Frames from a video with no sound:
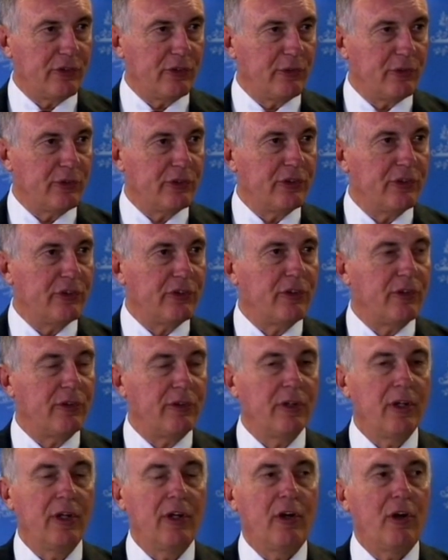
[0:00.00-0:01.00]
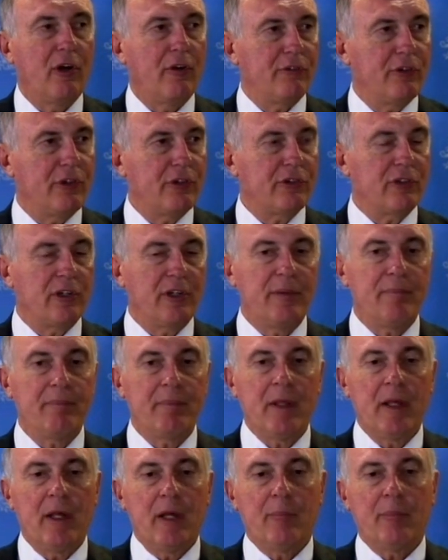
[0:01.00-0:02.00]
to assist it, obviously,
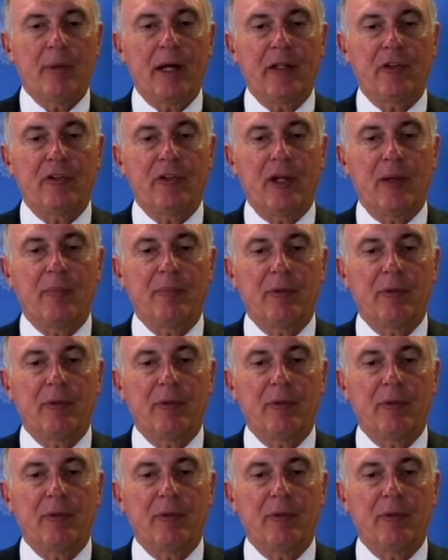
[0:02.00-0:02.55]
but